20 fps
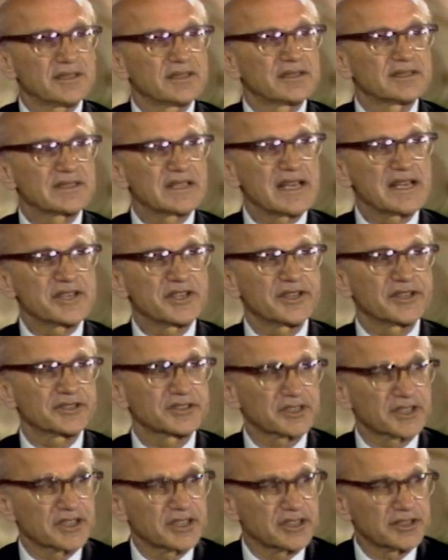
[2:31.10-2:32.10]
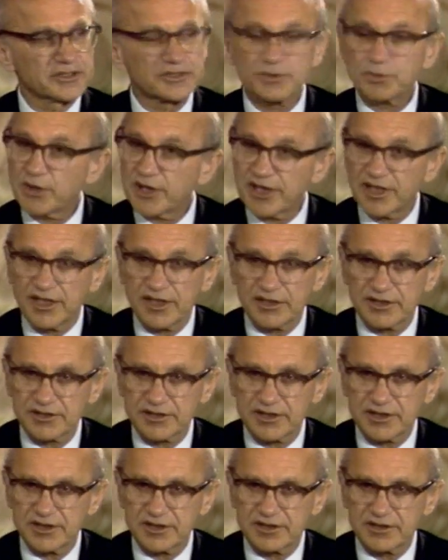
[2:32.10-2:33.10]
Ten years ago, 20 years
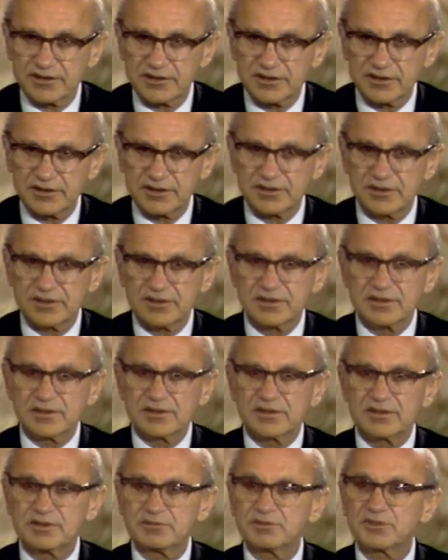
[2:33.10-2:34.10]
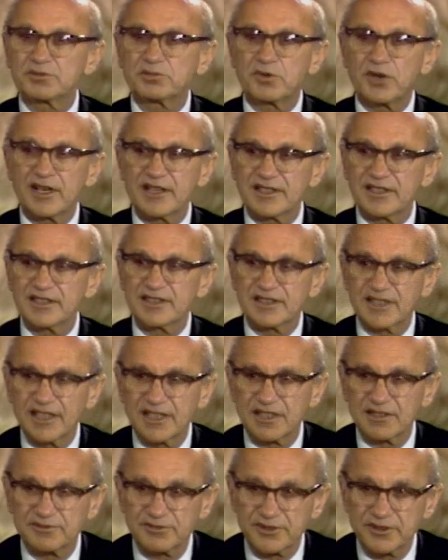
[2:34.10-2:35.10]
ago, it was widely
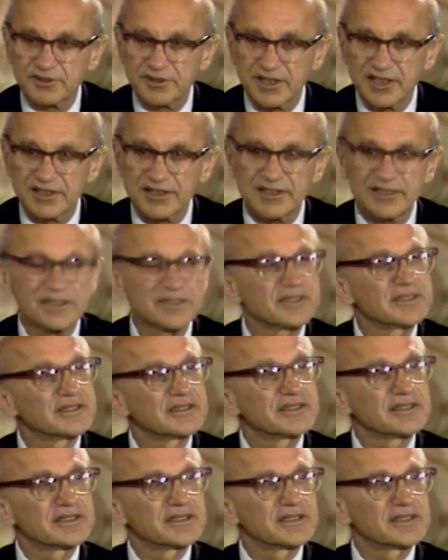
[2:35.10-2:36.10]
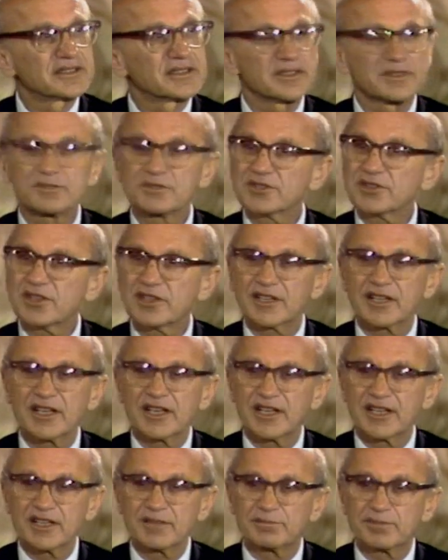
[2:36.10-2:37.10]
taken for granted that there was hardly
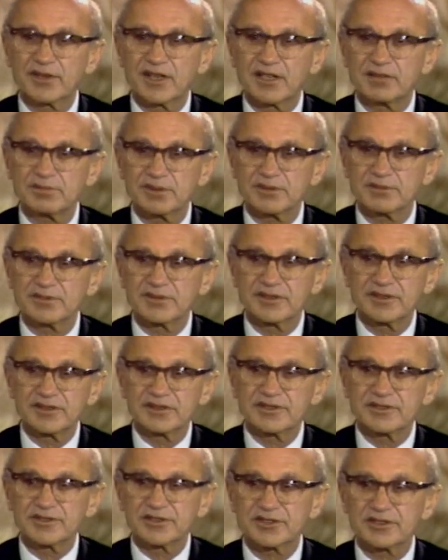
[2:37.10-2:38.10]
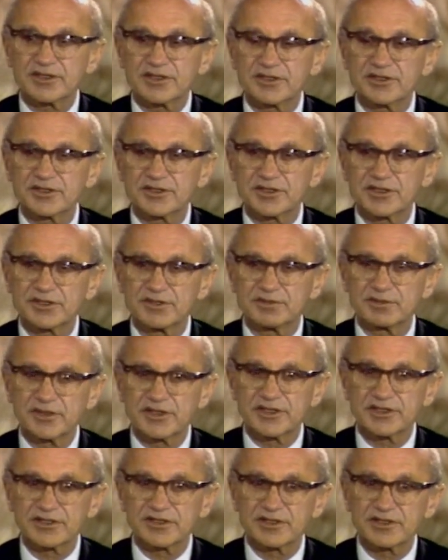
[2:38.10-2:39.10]
any problem, the solution of
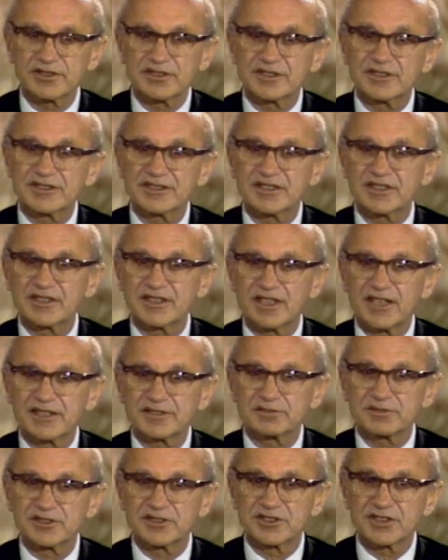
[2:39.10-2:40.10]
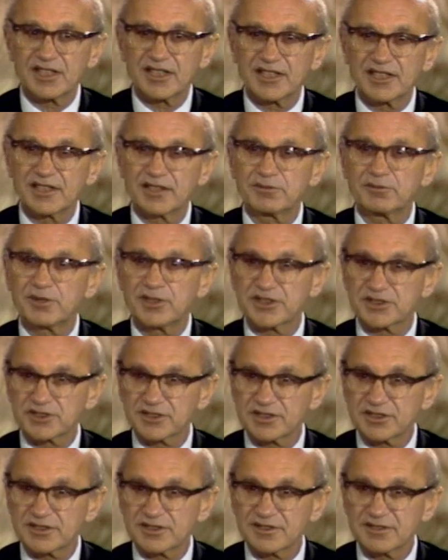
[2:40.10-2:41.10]
which did not reside in
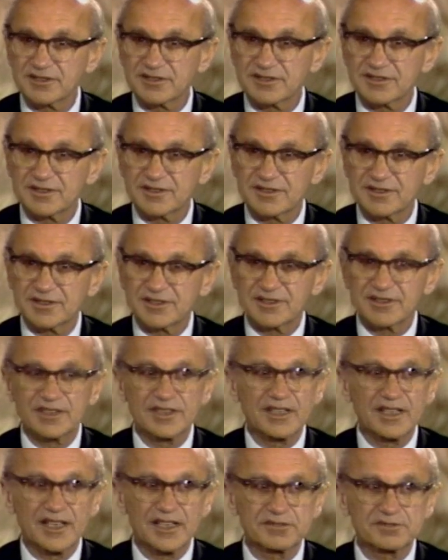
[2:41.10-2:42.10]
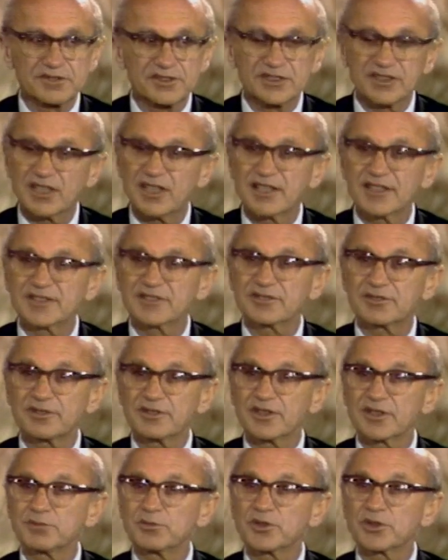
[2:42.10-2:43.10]
Washington, did not reside in
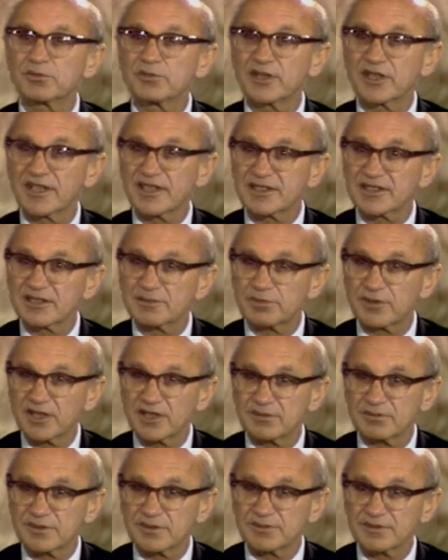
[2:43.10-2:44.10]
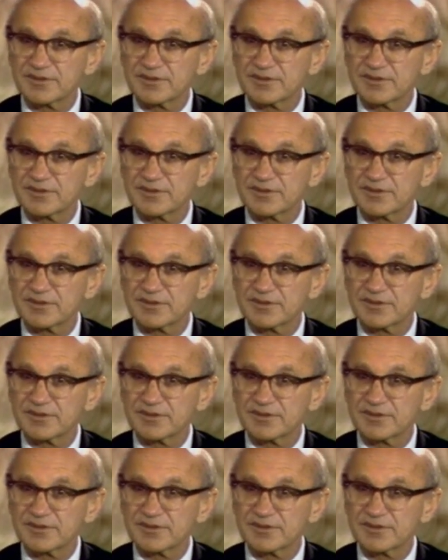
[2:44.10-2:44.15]
throwing more money at the problem.